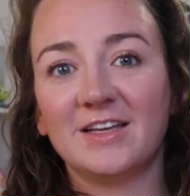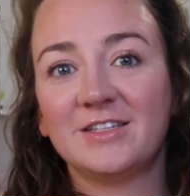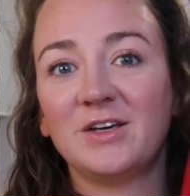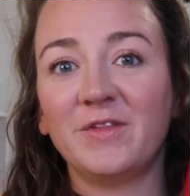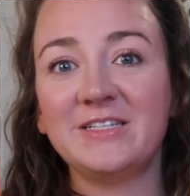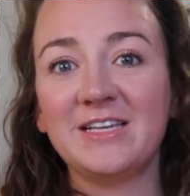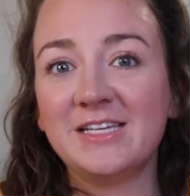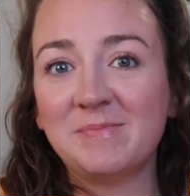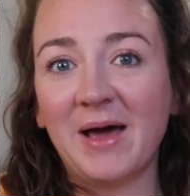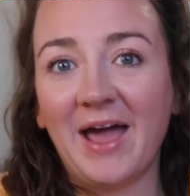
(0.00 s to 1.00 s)
So this
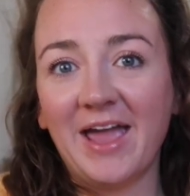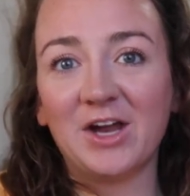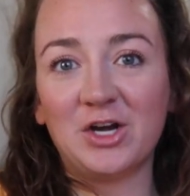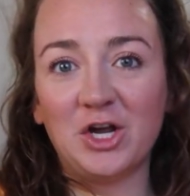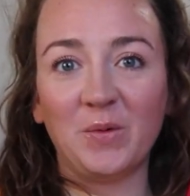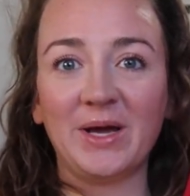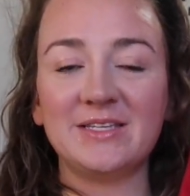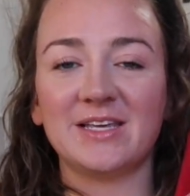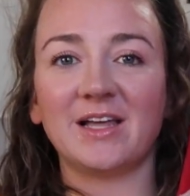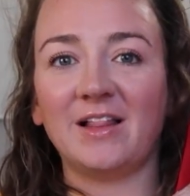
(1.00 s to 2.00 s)
is my
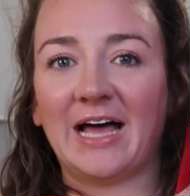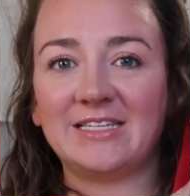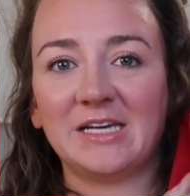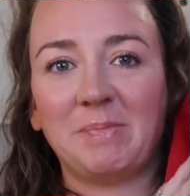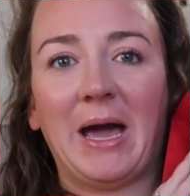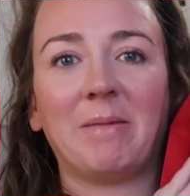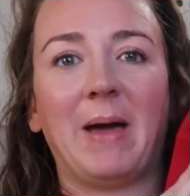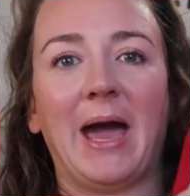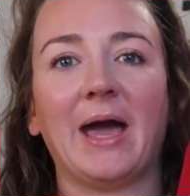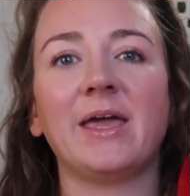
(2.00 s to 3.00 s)
newest classic
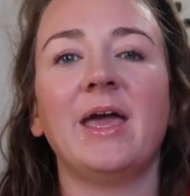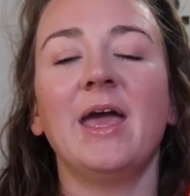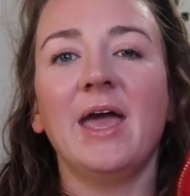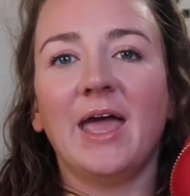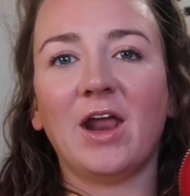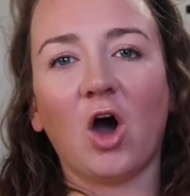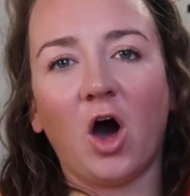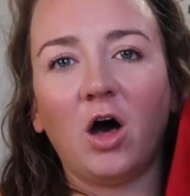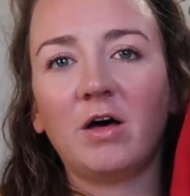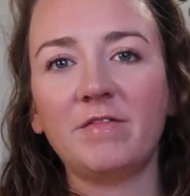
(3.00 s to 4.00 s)
backpack, and
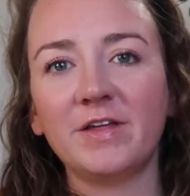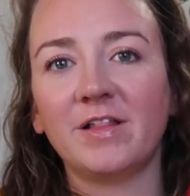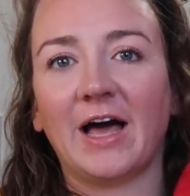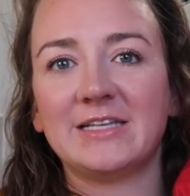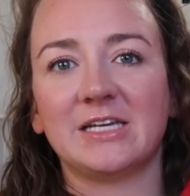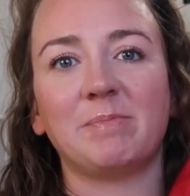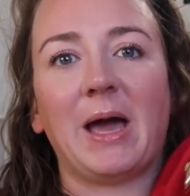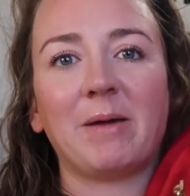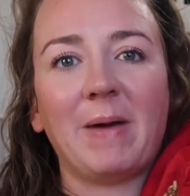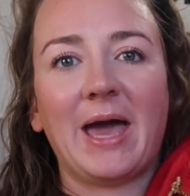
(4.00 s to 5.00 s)
all of the classic
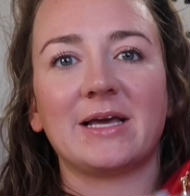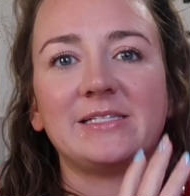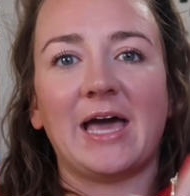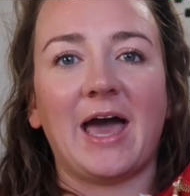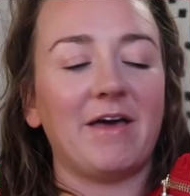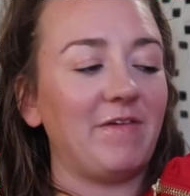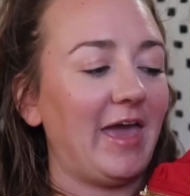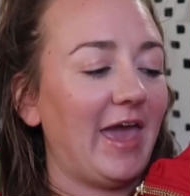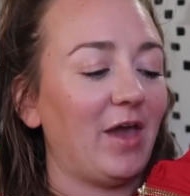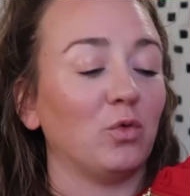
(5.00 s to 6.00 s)
backpacks have
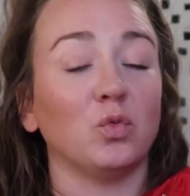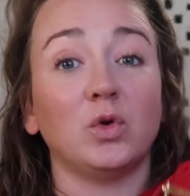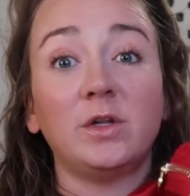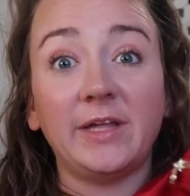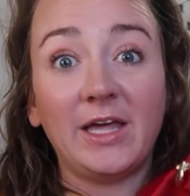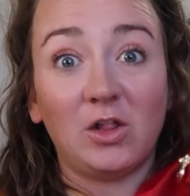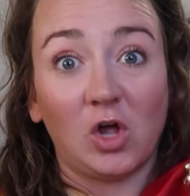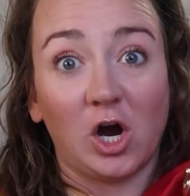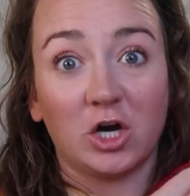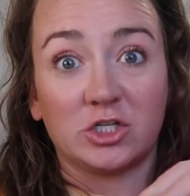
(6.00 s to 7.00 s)
a really
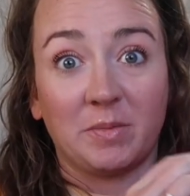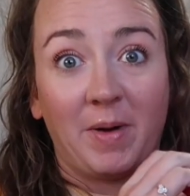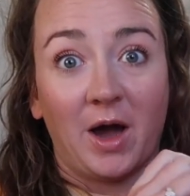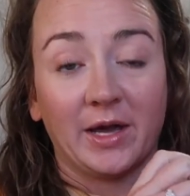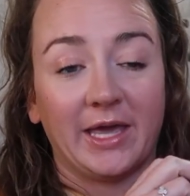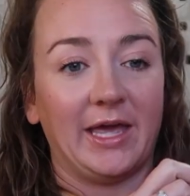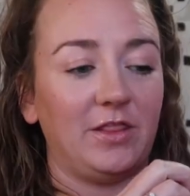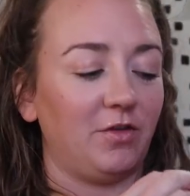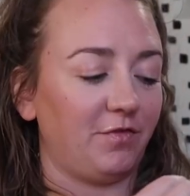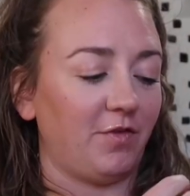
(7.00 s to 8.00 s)
large pocket
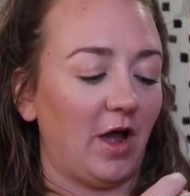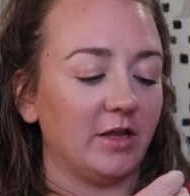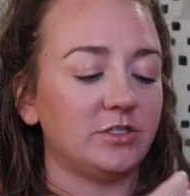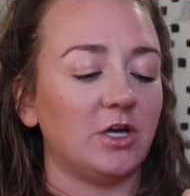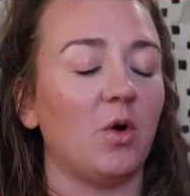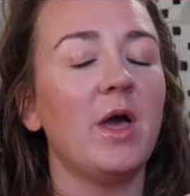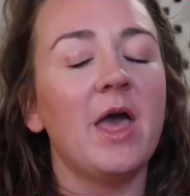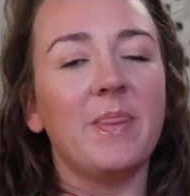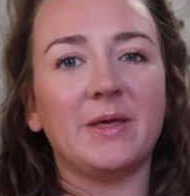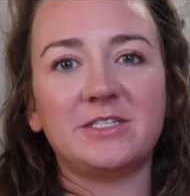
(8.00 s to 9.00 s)
in the front. So
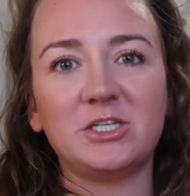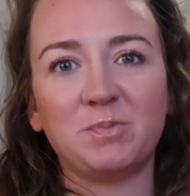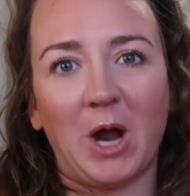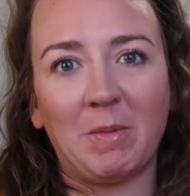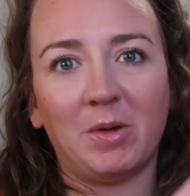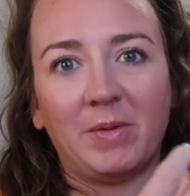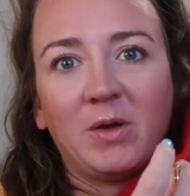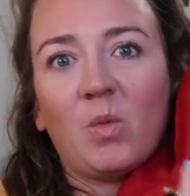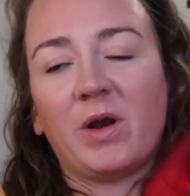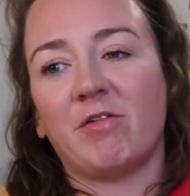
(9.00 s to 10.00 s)
this is
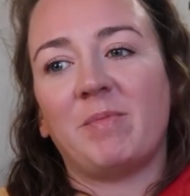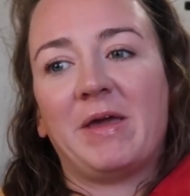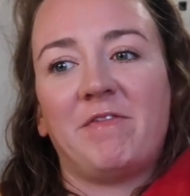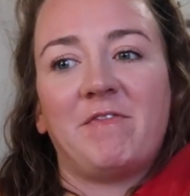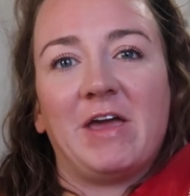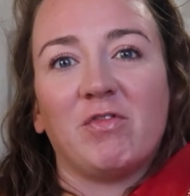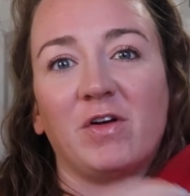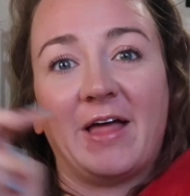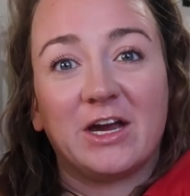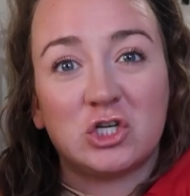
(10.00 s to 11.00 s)
probably one of my
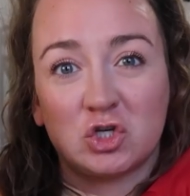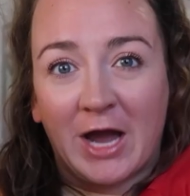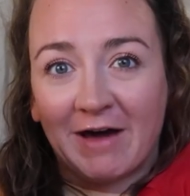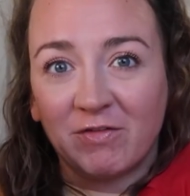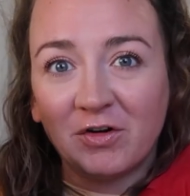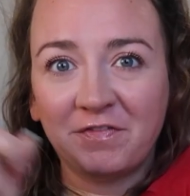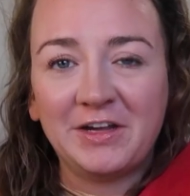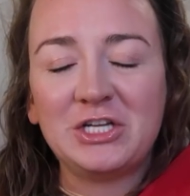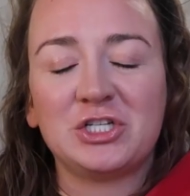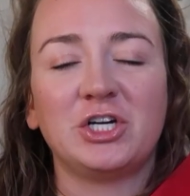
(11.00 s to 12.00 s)
favorite like travel
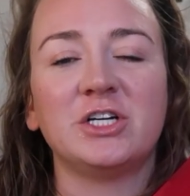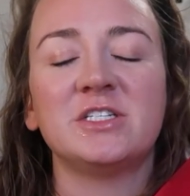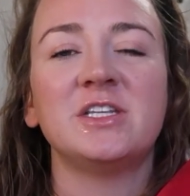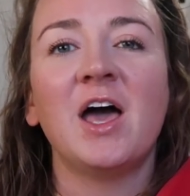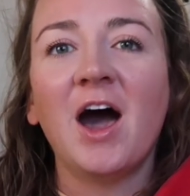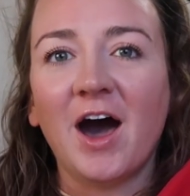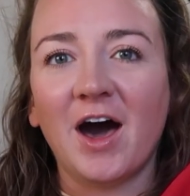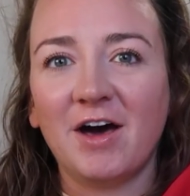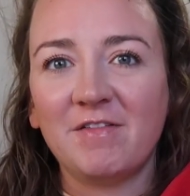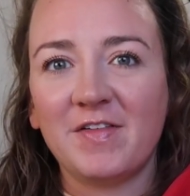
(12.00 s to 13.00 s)
features
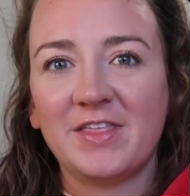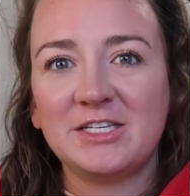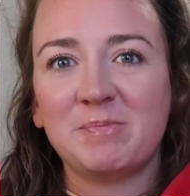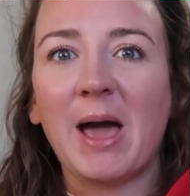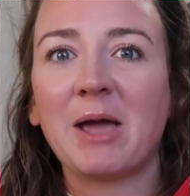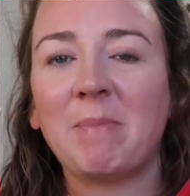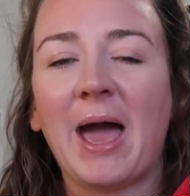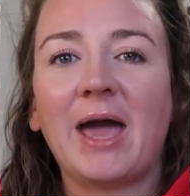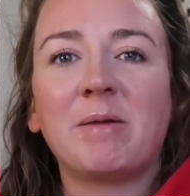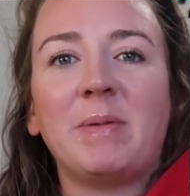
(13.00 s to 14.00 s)
of this
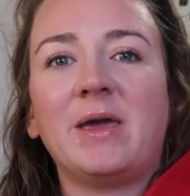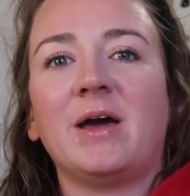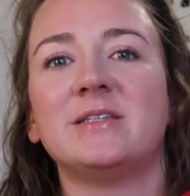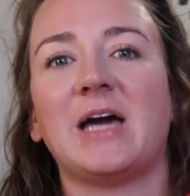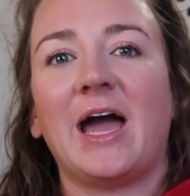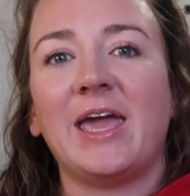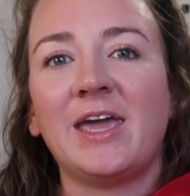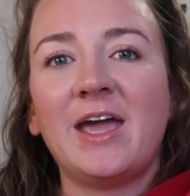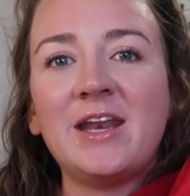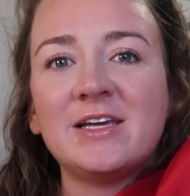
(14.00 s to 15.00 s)
backpack because I
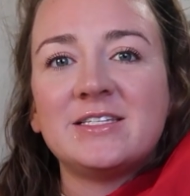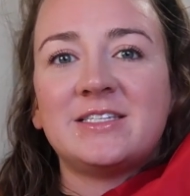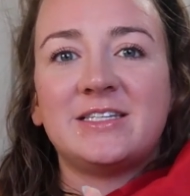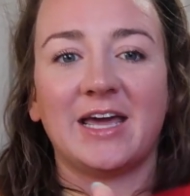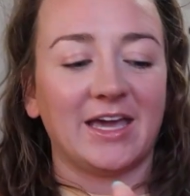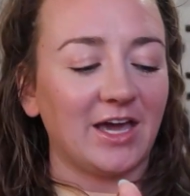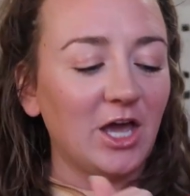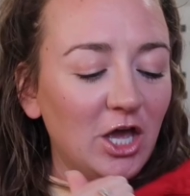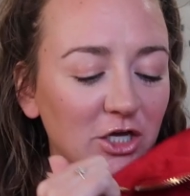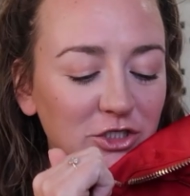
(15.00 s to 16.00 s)
can stick
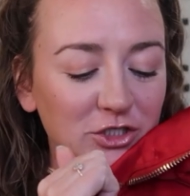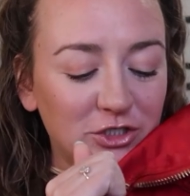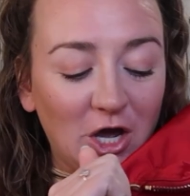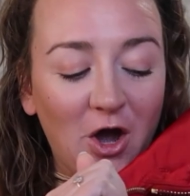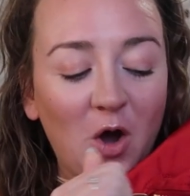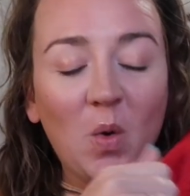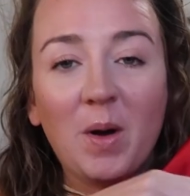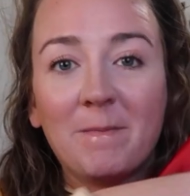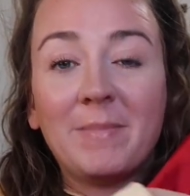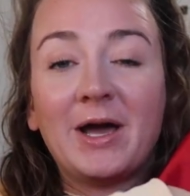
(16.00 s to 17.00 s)

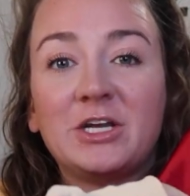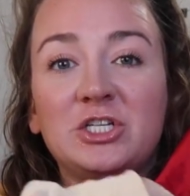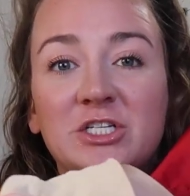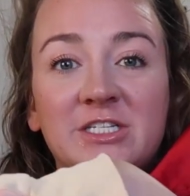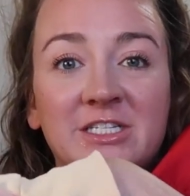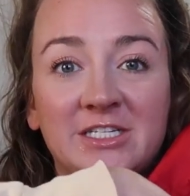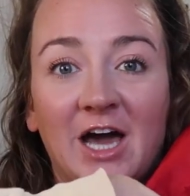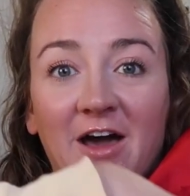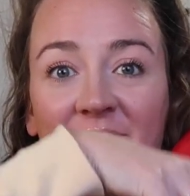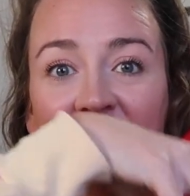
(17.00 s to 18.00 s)
so much
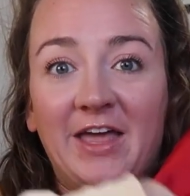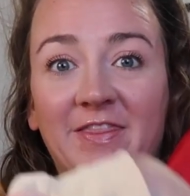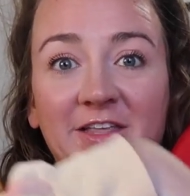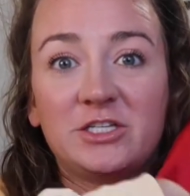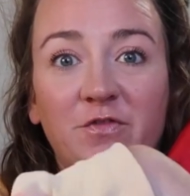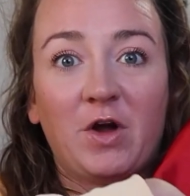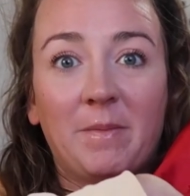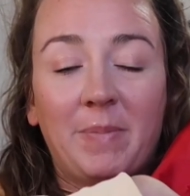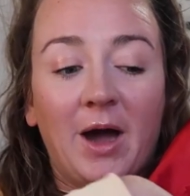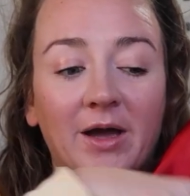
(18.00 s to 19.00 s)
stuff in this
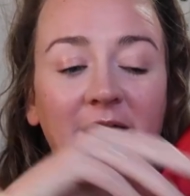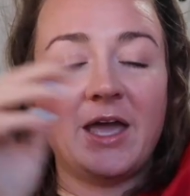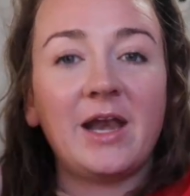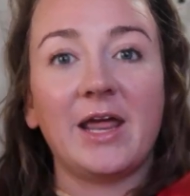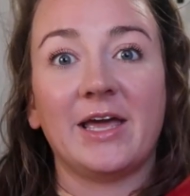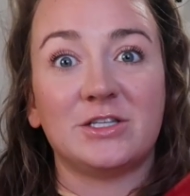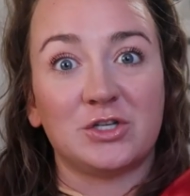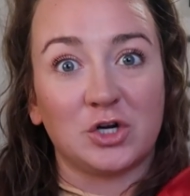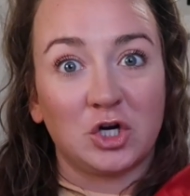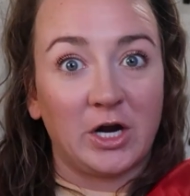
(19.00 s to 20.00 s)
front pocket.
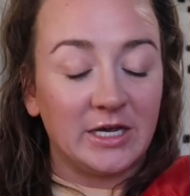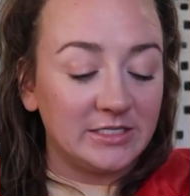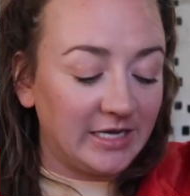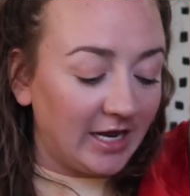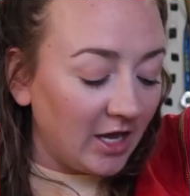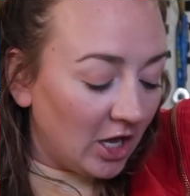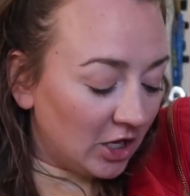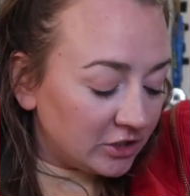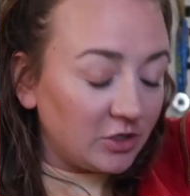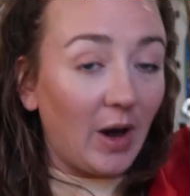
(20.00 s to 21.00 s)
It's crazy.
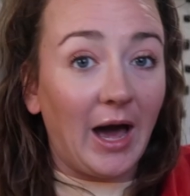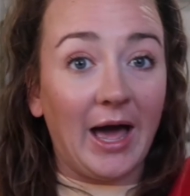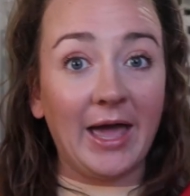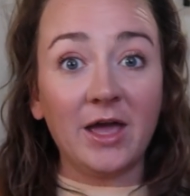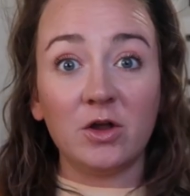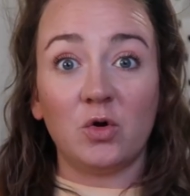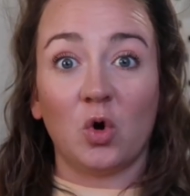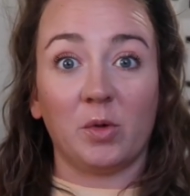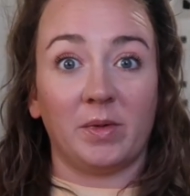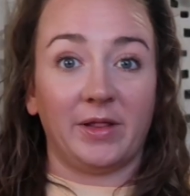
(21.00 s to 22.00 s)
So I
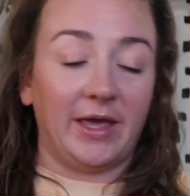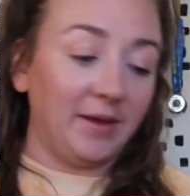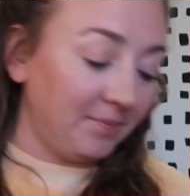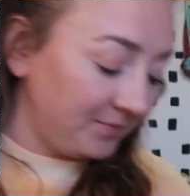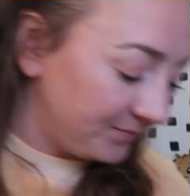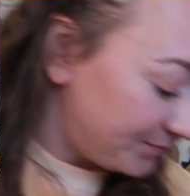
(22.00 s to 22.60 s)
normally